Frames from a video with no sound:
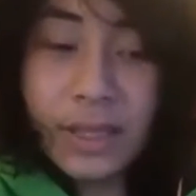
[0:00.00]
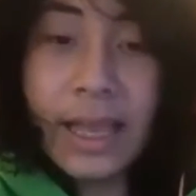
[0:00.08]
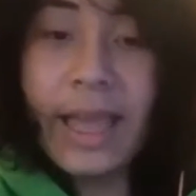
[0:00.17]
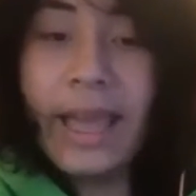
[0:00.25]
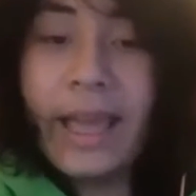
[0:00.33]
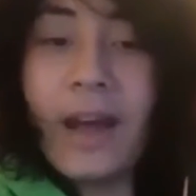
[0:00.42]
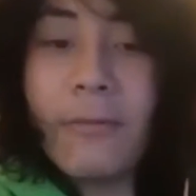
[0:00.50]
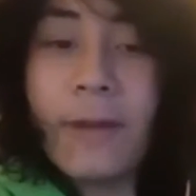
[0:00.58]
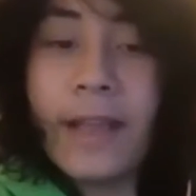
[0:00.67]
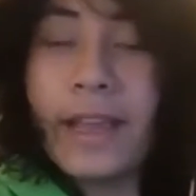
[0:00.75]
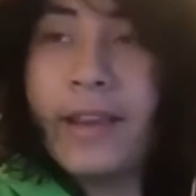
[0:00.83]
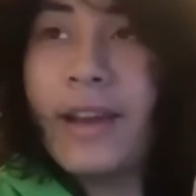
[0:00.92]
it got
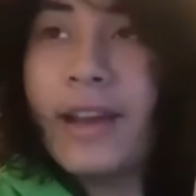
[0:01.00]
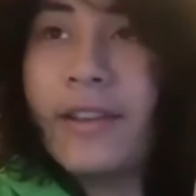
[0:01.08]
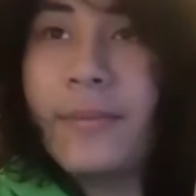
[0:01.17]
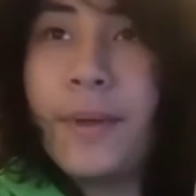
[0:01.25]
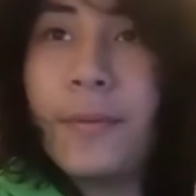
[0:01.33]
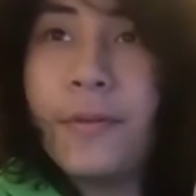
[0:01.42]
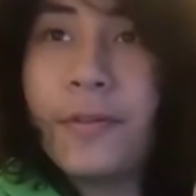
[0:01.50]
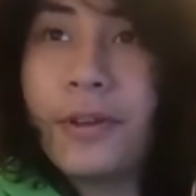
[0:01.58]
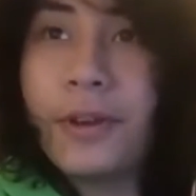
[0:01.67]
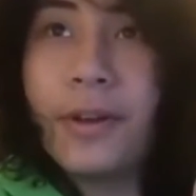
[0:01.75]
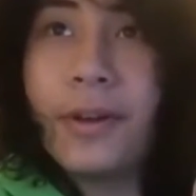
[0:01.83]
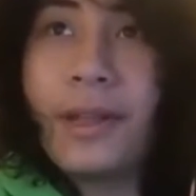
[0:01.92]
recognized. People
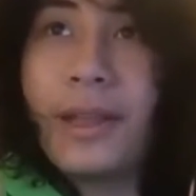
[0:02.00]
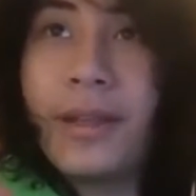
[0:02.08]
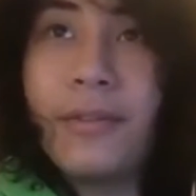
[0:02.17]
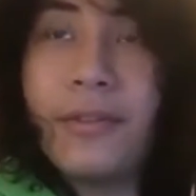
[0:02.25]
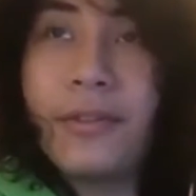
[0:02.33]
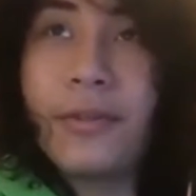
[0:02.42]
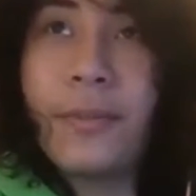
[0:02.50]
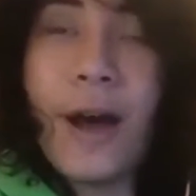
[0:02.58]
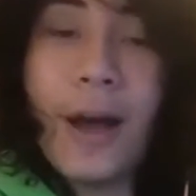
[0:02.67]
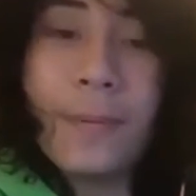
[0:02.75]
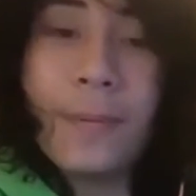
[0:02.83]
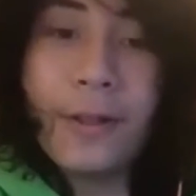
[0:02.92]
saw it was sort of
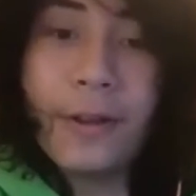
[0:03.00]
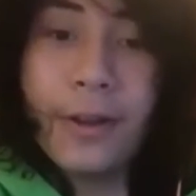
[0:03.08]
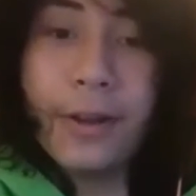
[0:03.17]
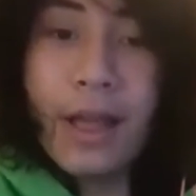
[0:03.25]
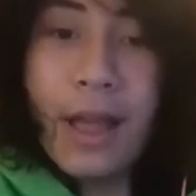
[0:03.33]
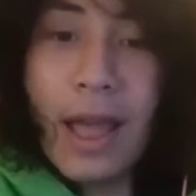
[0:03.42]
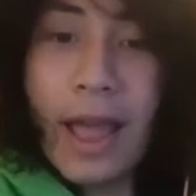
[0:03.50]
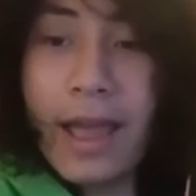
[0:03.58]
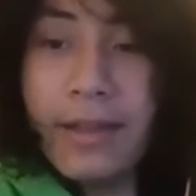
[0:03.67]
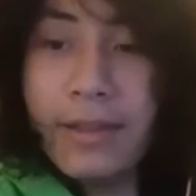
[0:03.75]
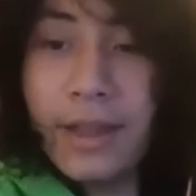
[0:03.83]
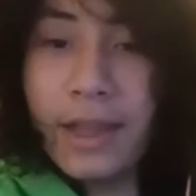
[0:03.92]
popular,
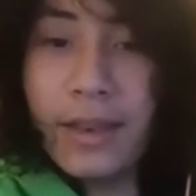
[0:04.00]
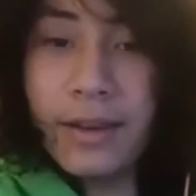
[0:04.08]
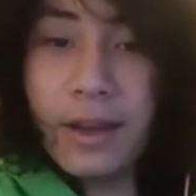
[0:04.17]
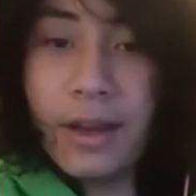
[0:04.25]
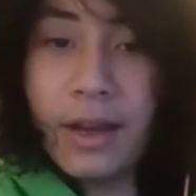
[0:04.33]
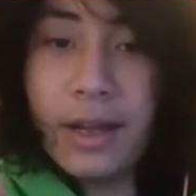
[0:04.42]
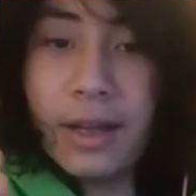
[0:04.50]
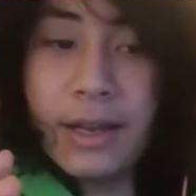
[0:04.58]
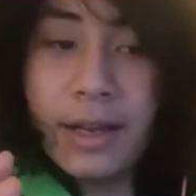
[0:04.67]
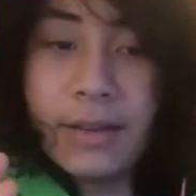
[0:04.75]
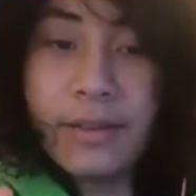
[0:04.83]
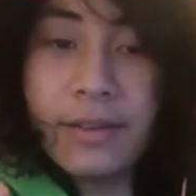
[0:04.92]
and then
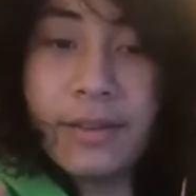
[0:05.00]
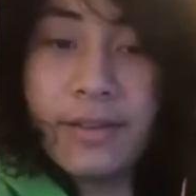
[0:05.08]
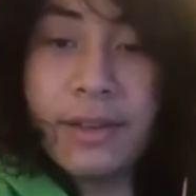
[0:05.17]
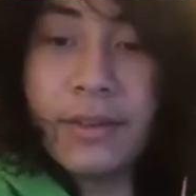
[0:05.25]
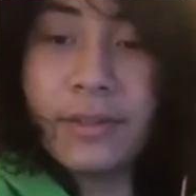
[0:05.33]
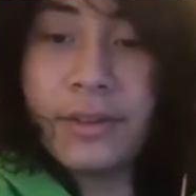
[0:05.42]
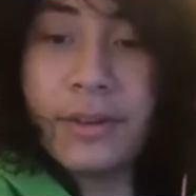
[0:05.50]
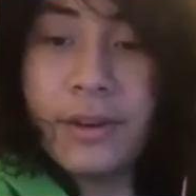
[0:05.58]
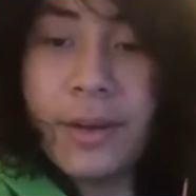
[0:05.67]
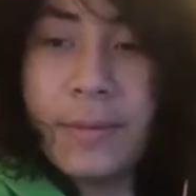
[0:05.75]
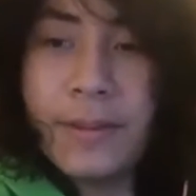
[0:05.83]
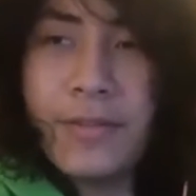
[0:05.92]
next to South Dakota,
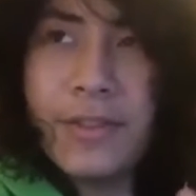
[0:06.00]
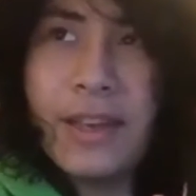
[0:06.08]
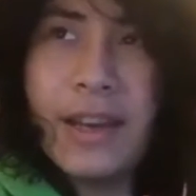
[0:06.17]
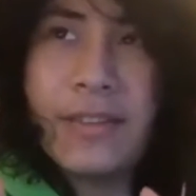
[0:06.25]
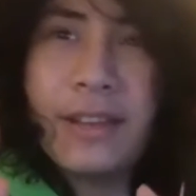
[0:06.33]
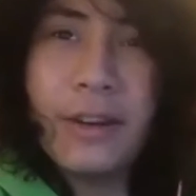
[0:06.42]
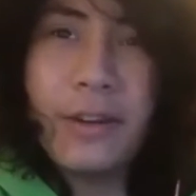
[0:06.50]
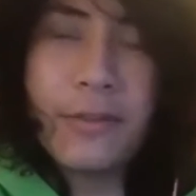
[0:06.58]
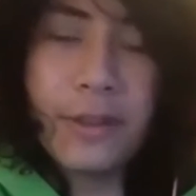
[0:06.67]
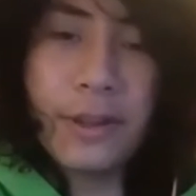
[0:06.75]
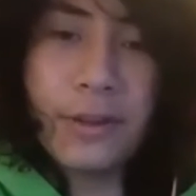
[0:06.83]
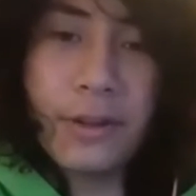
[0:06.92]
I believe in the next state
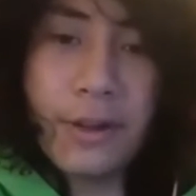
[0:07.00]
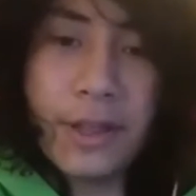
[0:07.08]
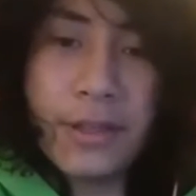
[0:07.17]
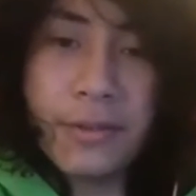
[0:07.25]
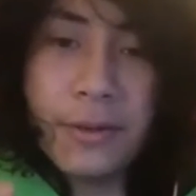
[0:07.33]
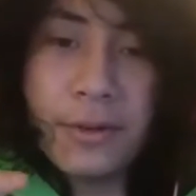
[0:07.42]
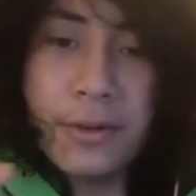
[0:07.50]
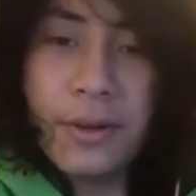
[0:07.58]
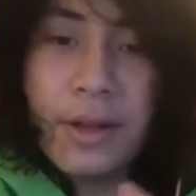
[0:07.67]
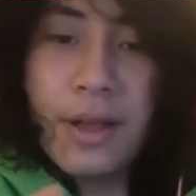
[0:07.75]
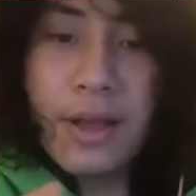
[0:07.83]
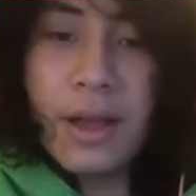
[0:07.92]
over there, going through
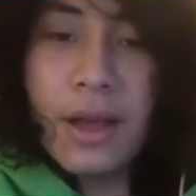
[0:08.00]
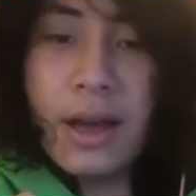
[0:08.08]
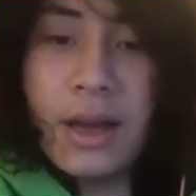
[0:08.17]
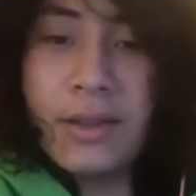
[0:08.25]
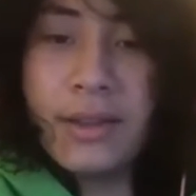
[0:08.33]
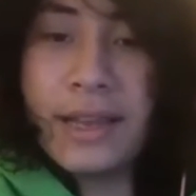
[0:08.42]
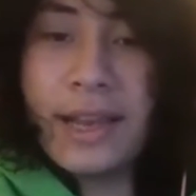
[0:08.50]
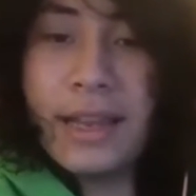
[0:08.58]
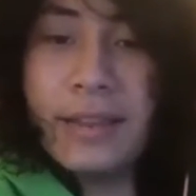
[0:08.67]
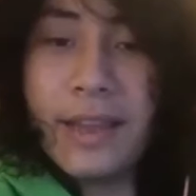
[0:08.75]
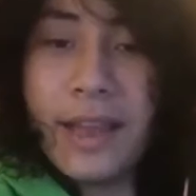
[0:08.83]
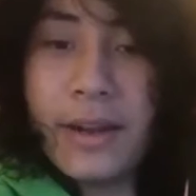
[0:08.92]
like an
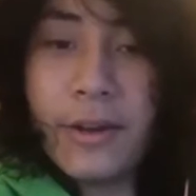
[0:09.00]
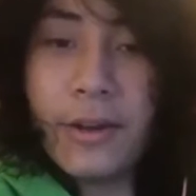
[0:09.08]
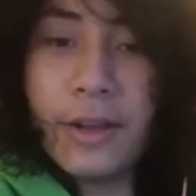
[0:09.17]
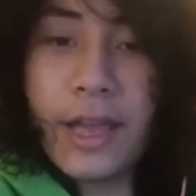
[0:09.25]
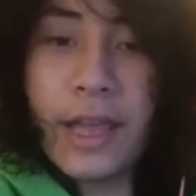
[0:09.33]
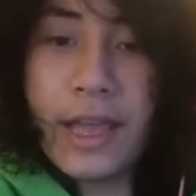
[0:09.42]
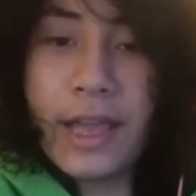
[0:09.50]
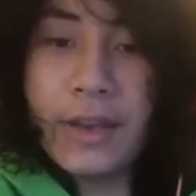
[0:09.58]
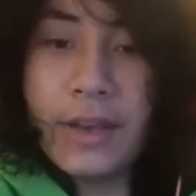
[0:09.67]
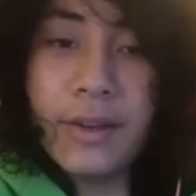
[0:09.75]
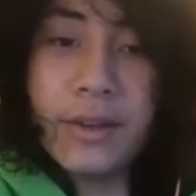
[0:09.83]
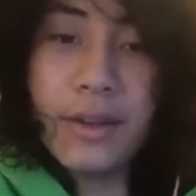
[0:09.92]
inland
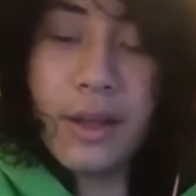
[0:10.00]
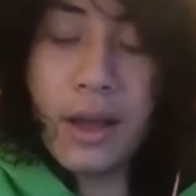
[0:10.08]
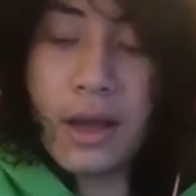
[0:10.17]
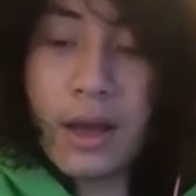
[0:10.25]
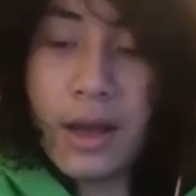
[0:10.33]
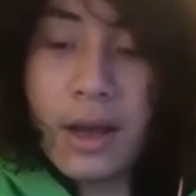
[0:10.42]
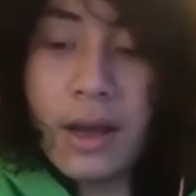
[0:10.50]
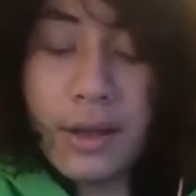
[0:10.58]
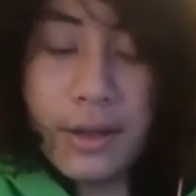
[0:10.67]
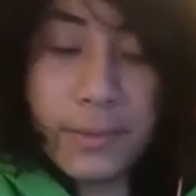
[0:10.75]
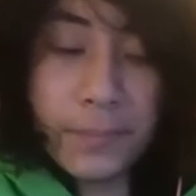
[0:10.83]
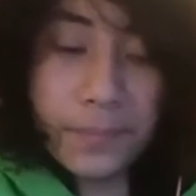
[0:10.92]
hurricane, uh,
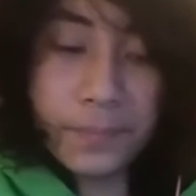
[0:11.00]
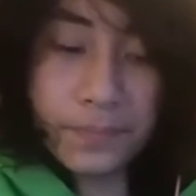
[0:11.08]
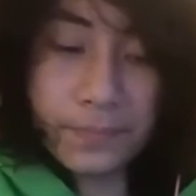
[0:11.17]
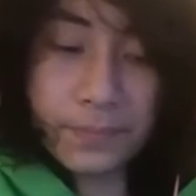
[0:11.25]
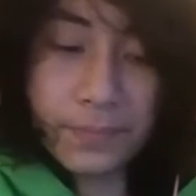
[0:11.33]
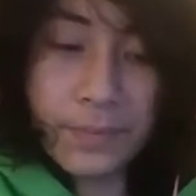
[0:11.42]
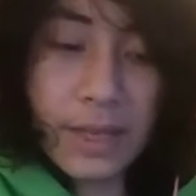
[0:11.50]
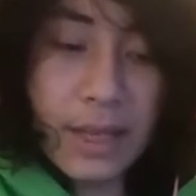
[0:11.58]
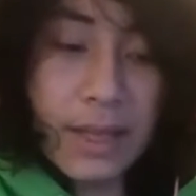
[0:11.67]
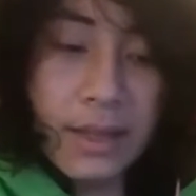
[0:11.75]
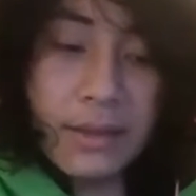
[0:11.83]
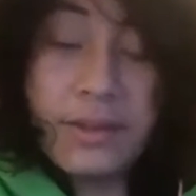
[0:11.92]

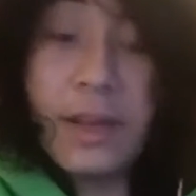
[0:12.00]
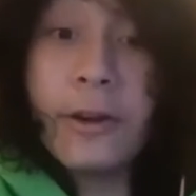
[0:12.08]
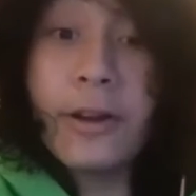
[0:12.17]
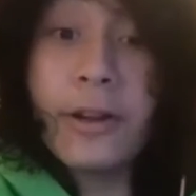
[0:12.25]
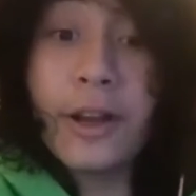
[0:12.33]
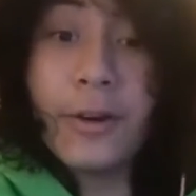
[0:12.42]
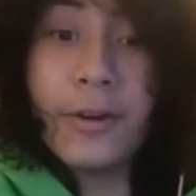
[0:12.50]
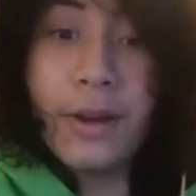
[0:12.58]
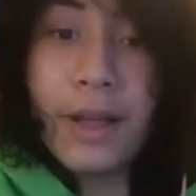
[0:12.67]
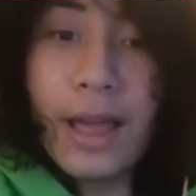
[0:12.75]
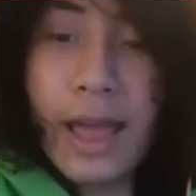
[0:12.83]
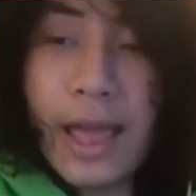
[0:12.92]
Derico,
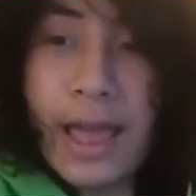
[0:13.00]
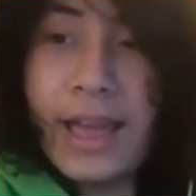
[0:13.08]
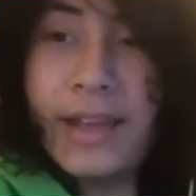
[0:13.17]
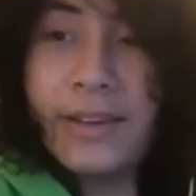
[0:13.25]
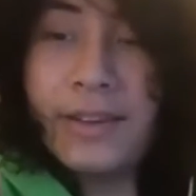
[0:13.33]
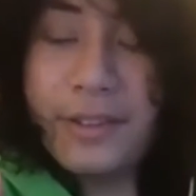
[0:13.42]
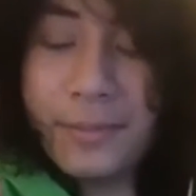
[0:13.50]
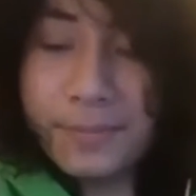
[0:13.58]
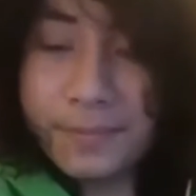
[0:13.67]
and